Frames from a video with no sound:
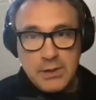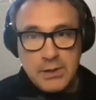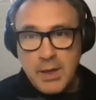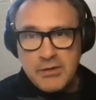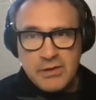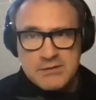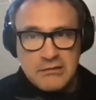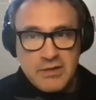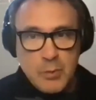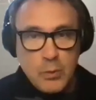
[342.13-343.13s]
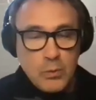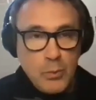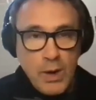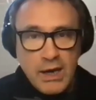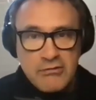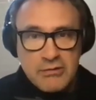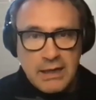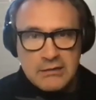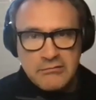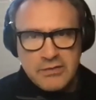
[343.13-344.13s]
may be a faster algorithm
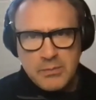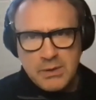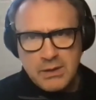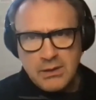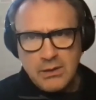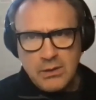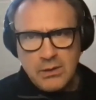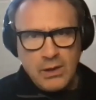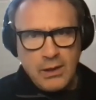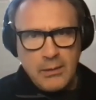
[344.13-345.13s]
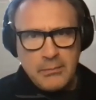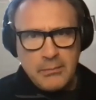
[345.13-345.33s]
or more accurate algorithm,